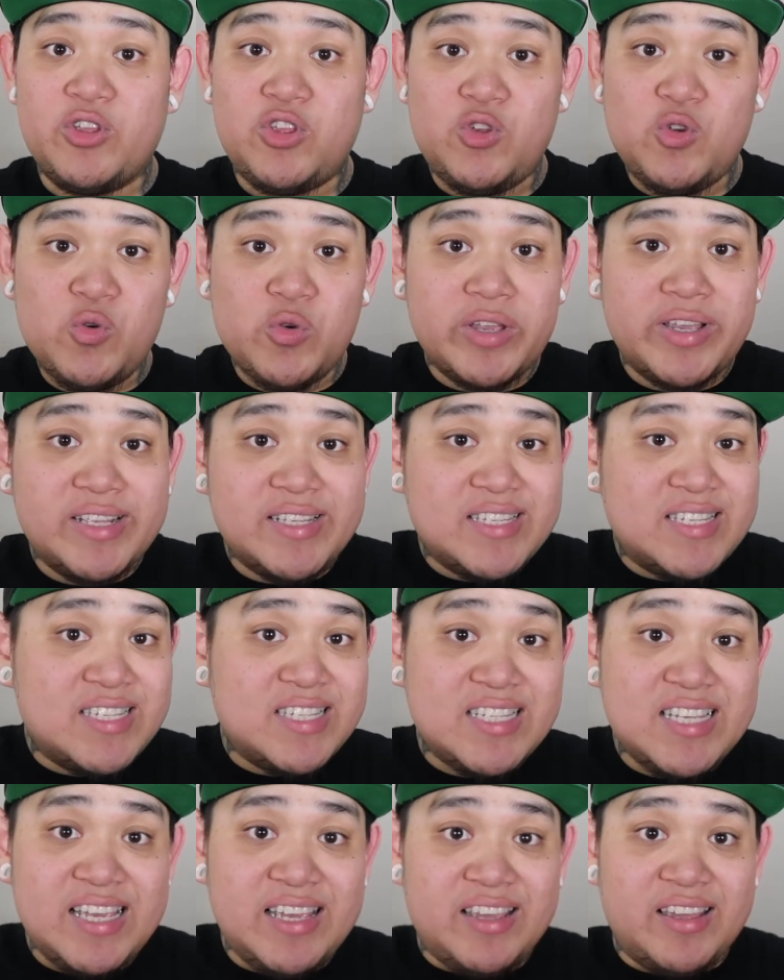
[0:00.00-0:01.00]
you can
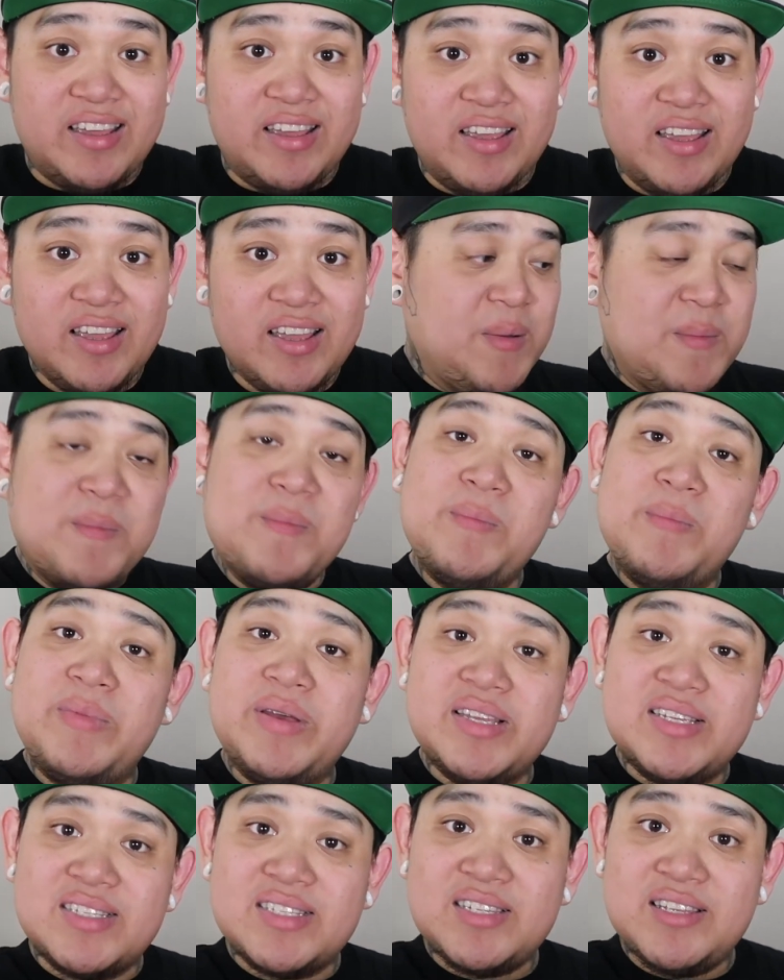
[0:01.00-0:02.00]
see a
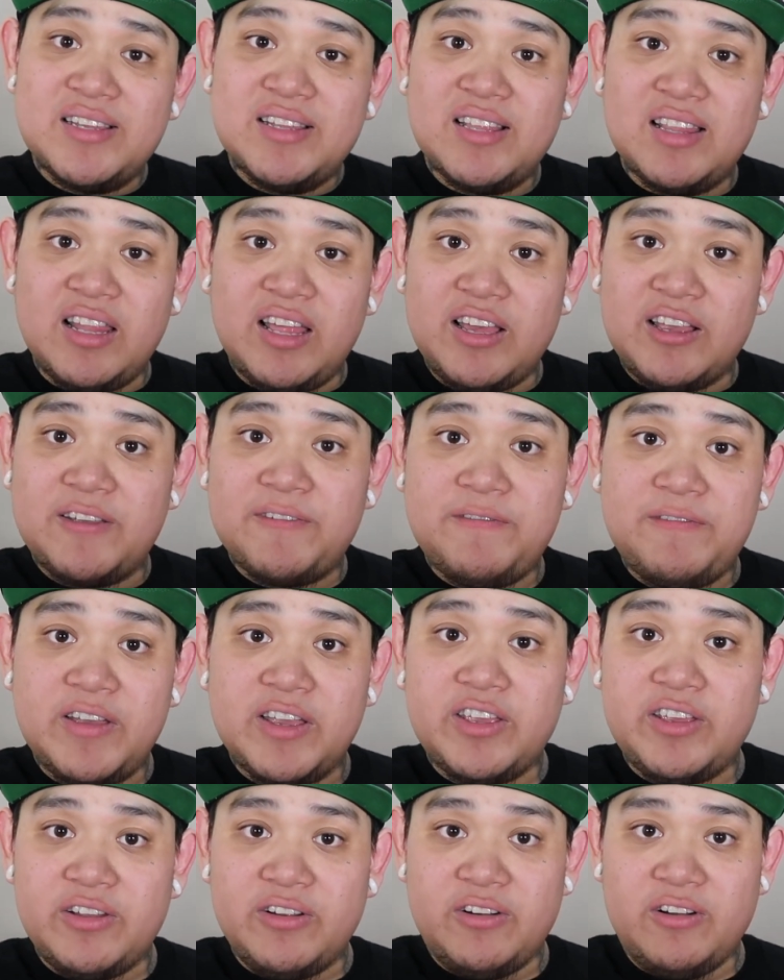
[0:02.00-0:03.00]
mist-like
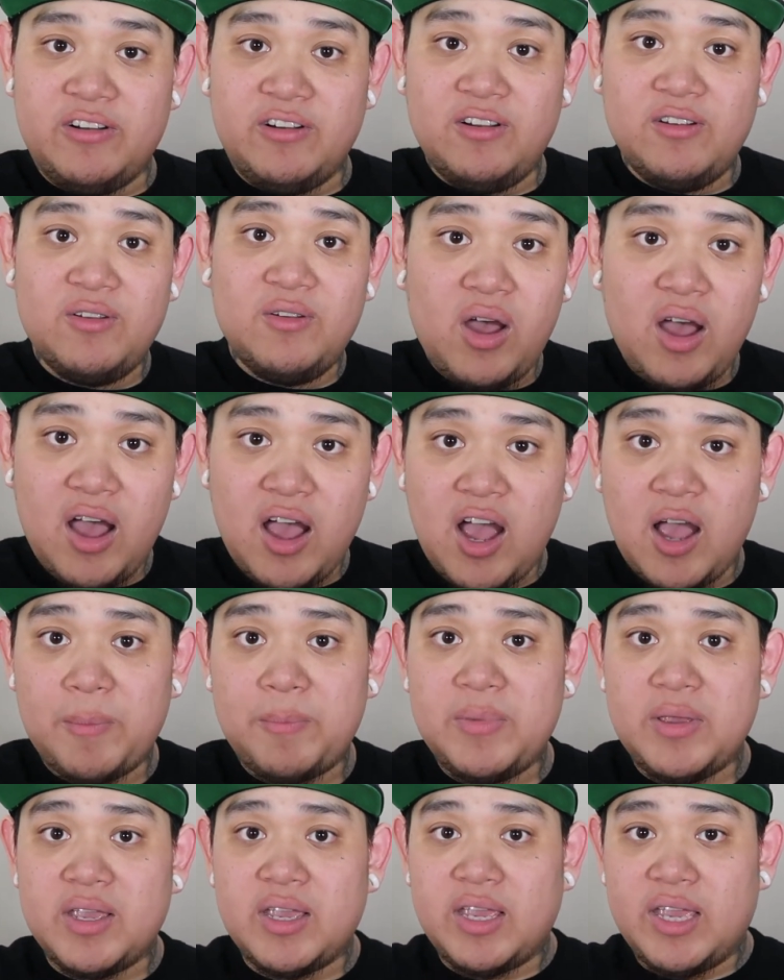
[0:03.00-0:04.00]
figure
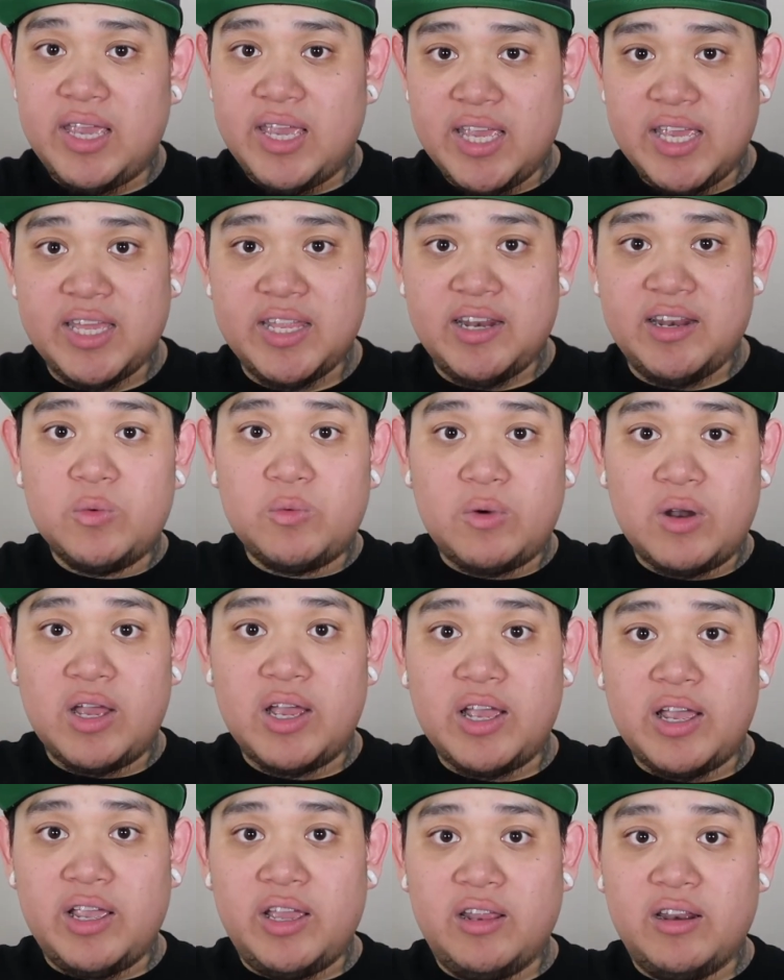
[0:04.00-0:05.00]
hopping in the
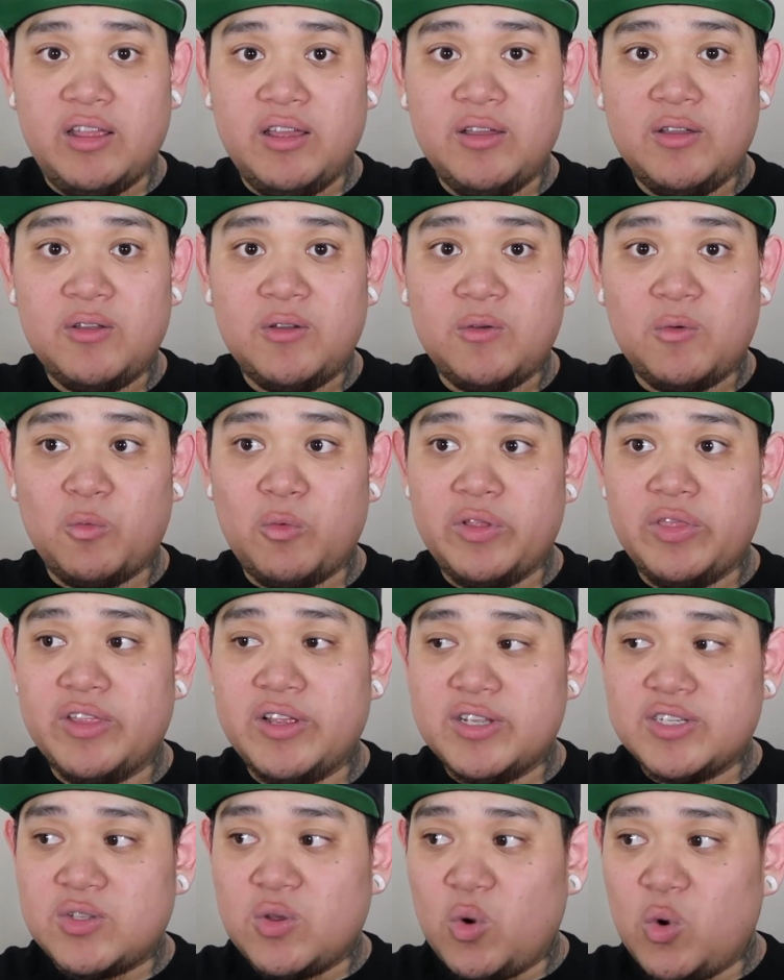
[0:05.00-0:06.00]
ride when
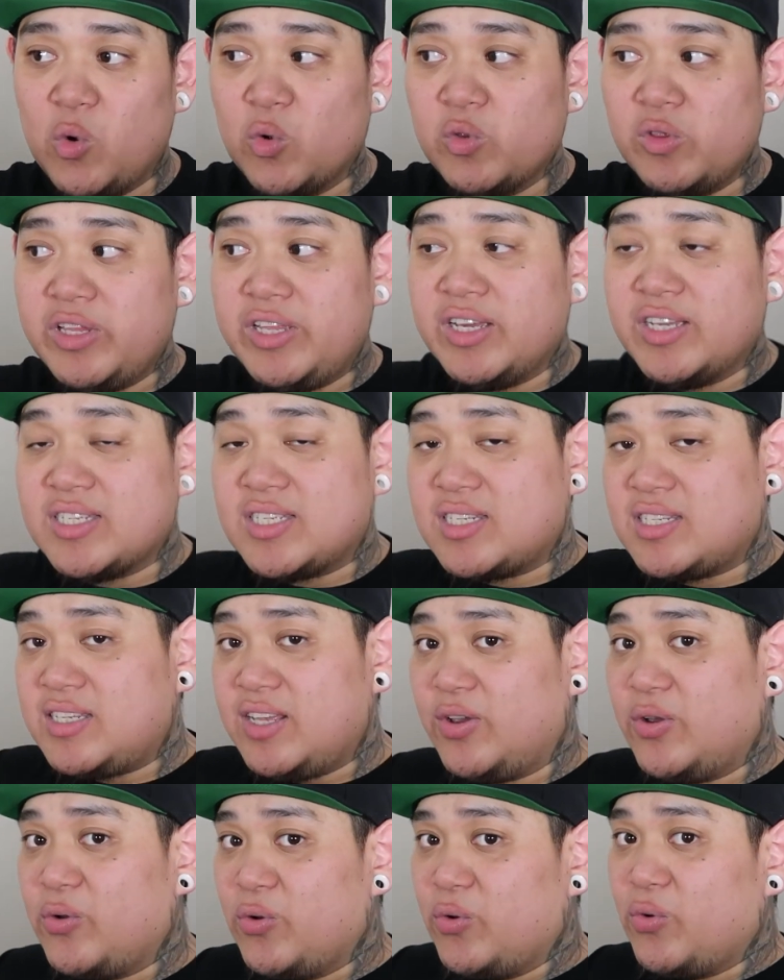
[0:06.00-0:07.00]
there's only a
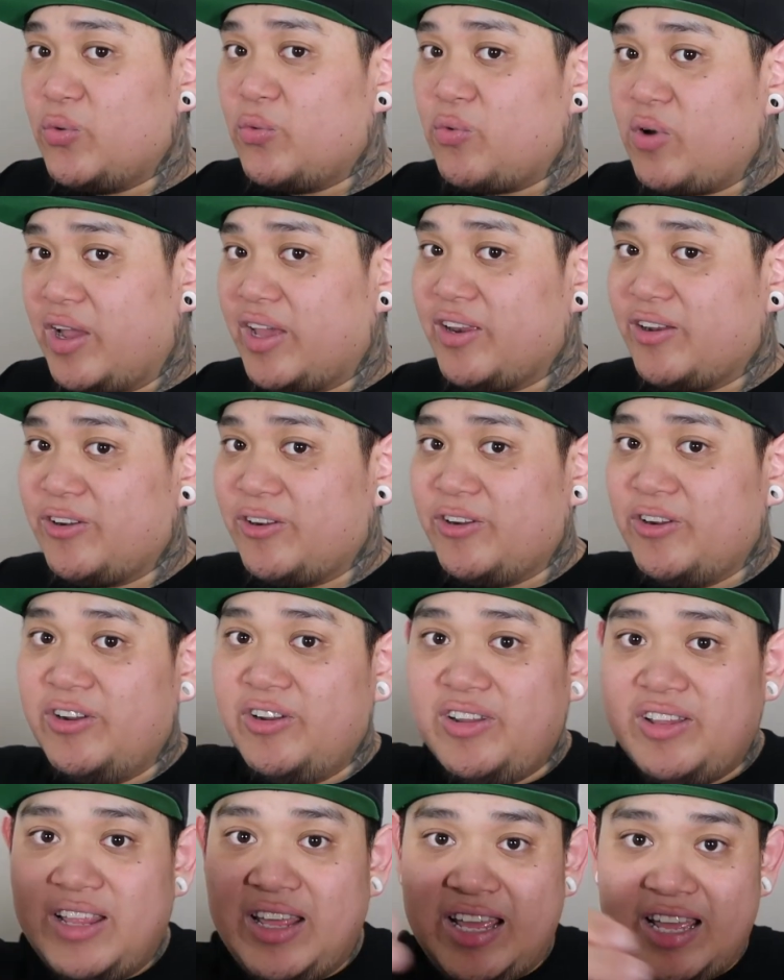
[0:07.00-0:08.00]
single
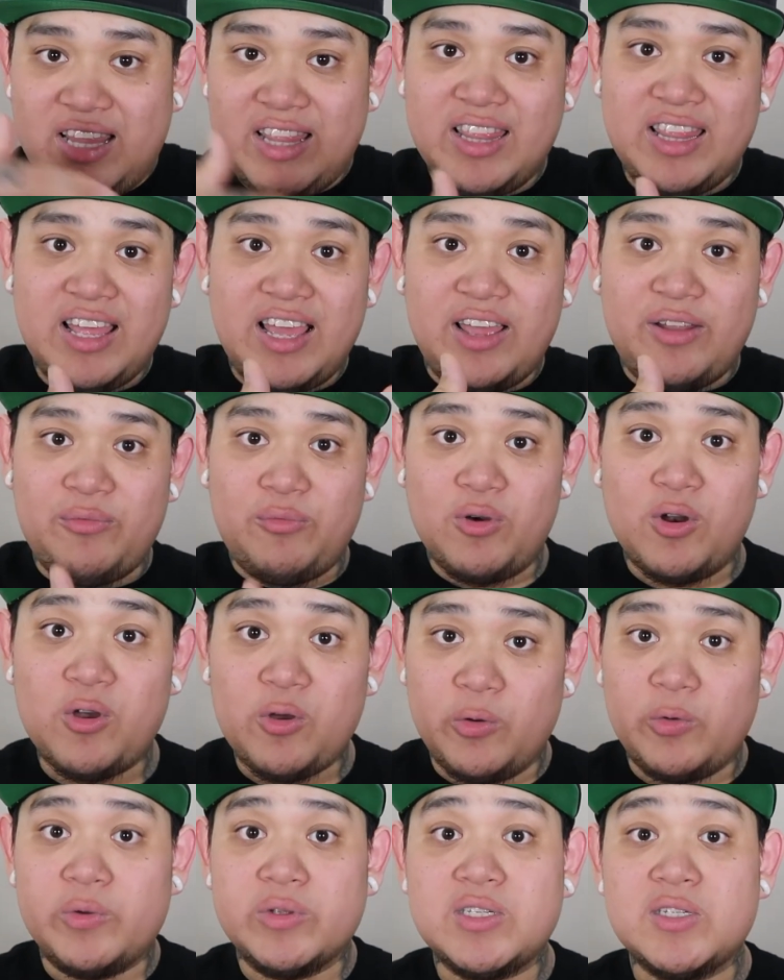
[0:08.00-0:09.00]
rider in that
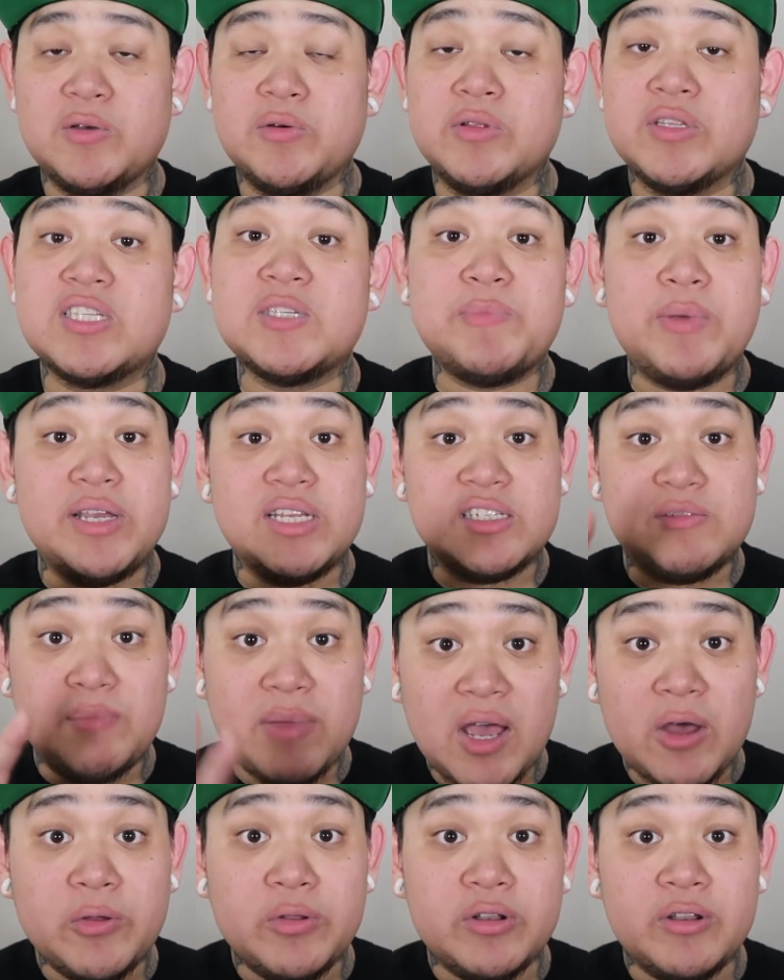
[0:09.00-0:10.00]
row. So in Space
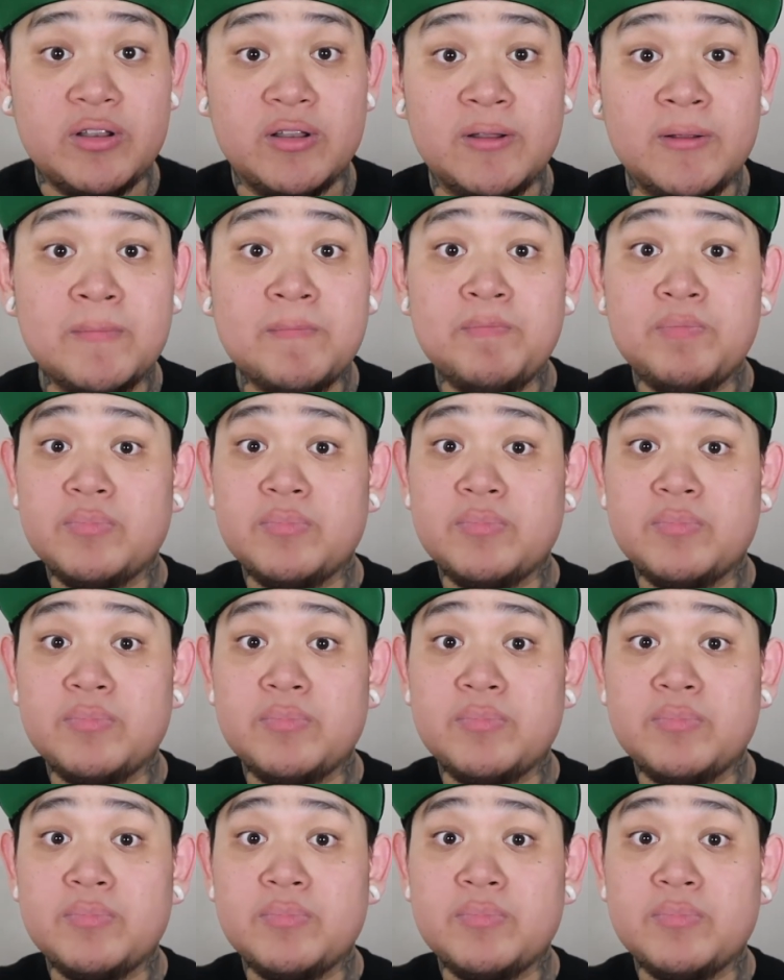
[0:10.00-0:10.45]
Mountain,